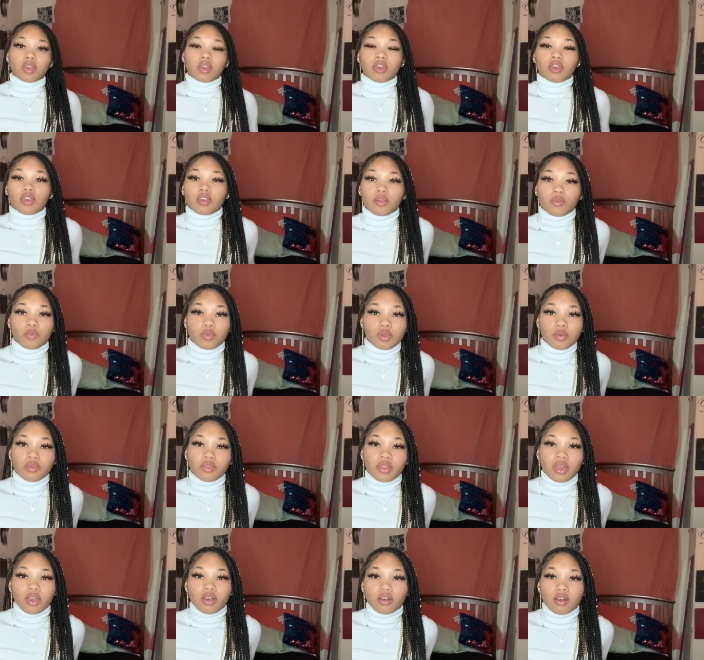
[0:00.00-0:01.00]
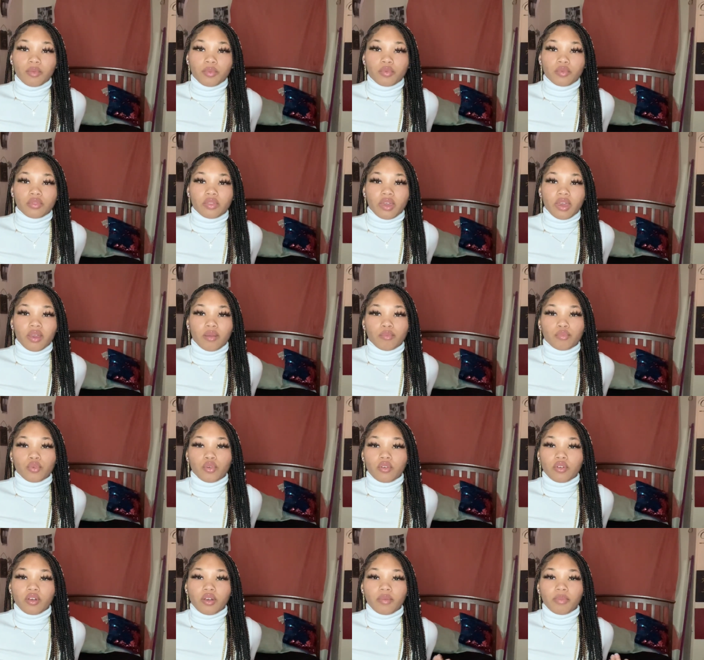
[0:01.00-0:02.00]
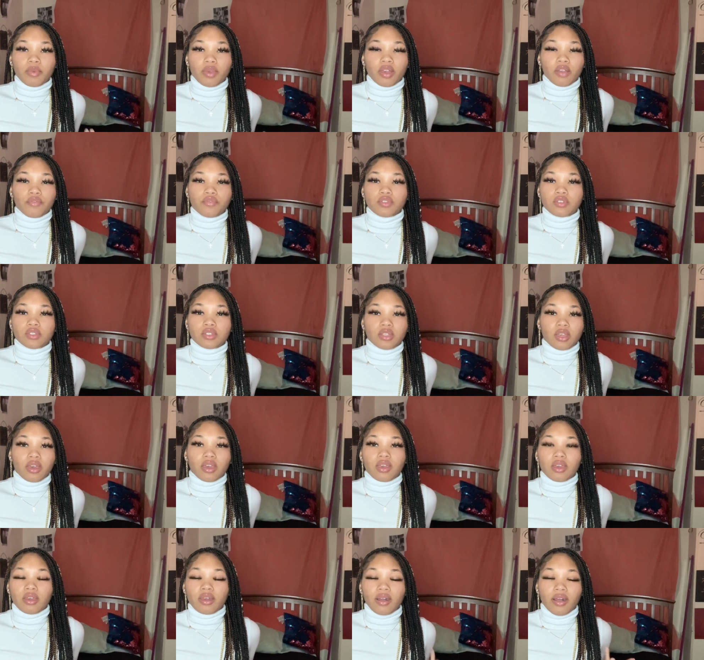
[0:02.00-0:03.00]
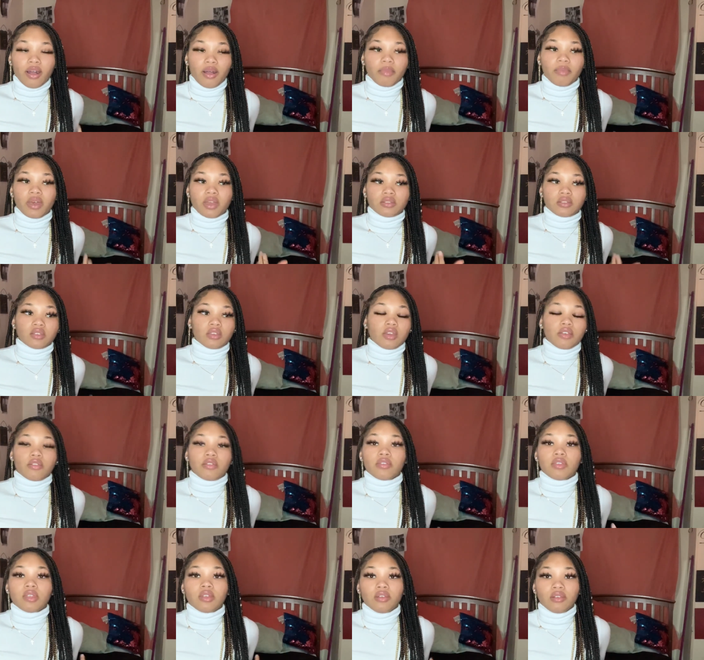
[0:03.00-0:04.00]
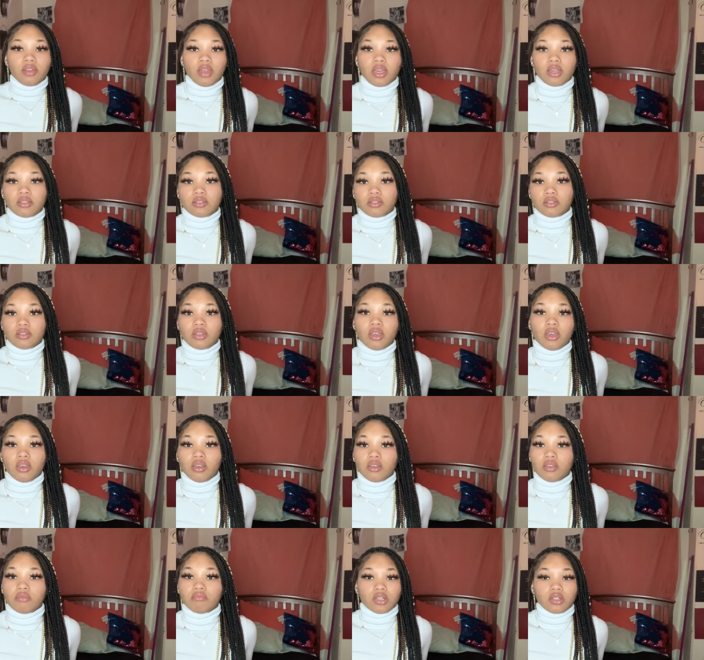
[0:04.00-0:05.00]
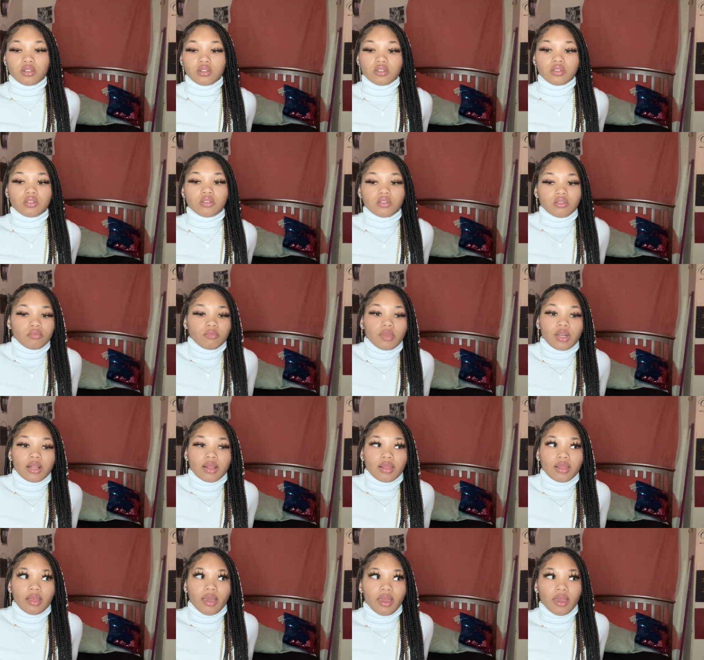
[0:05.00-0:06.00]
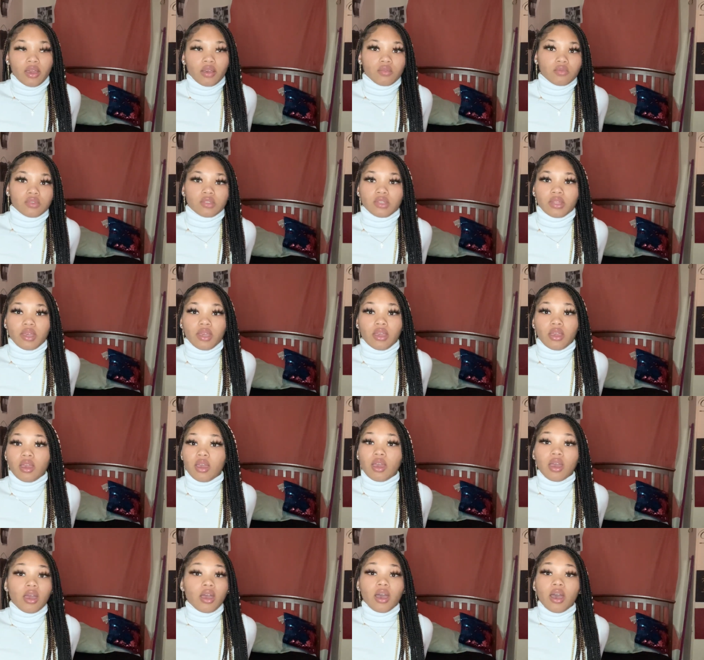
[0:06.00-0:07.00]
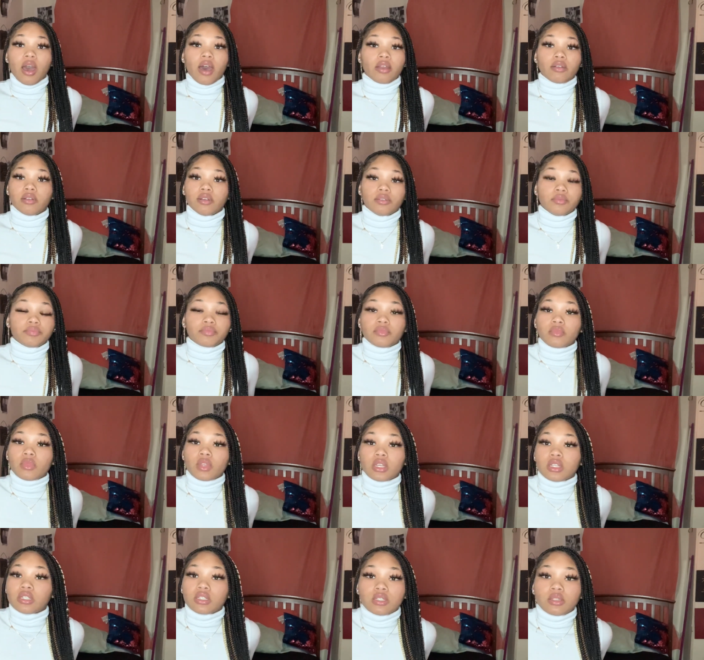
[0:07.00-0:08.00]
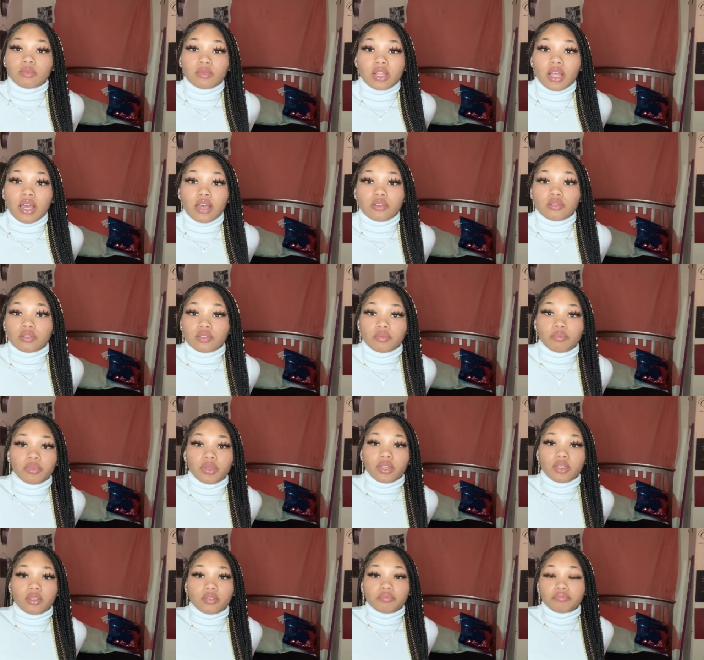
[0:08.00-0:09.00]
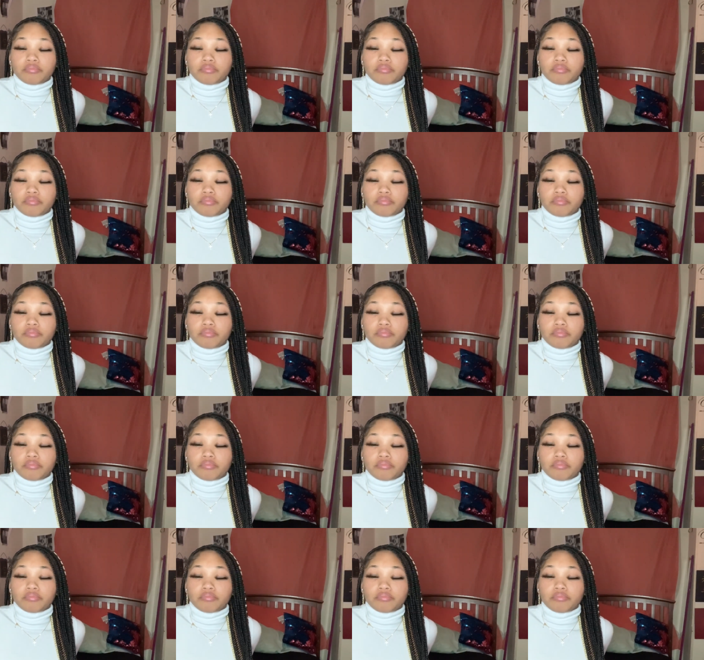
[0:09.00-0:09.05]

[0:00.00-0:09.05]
we were that couple that broke up every day and got back together the next day. Just some clowns, like, I don't know, just some clowns. But